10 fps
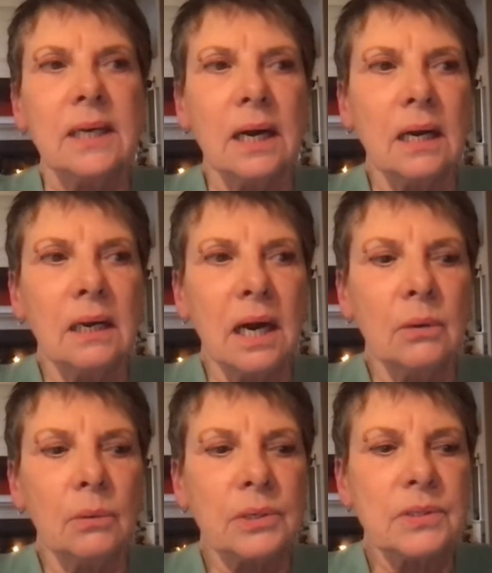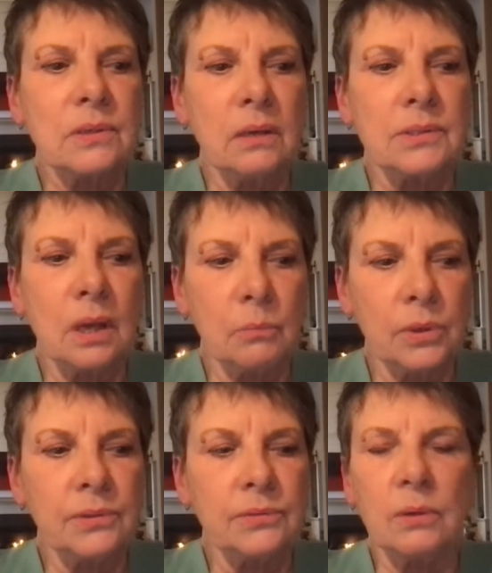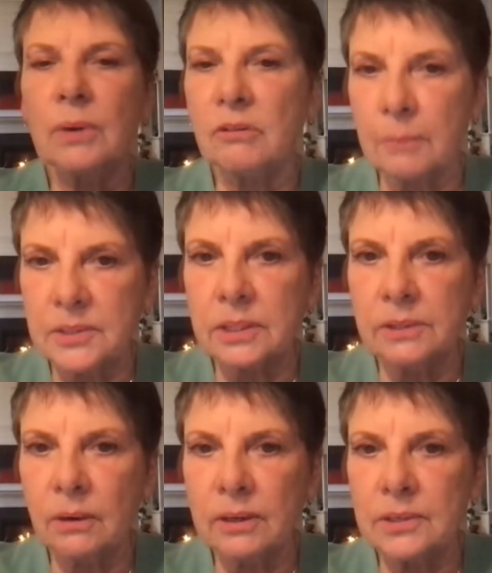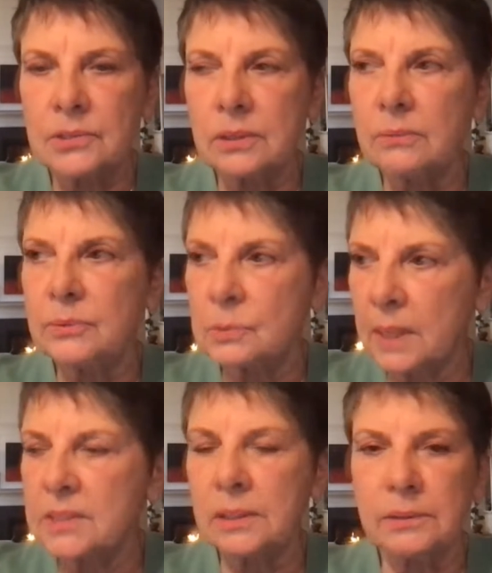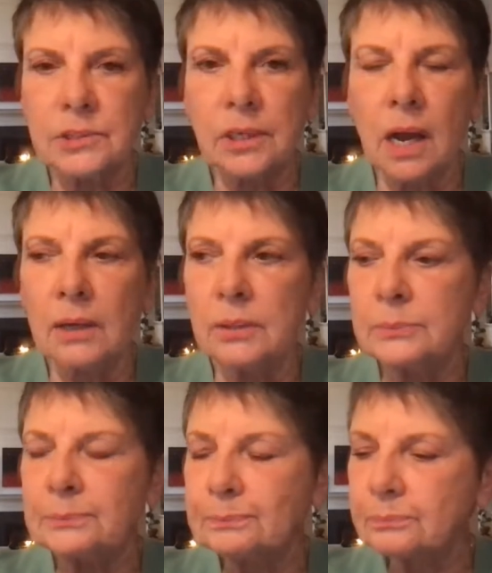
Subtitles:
I worked some with the Ralph Martiri Orchestra. It was based here in Chicago,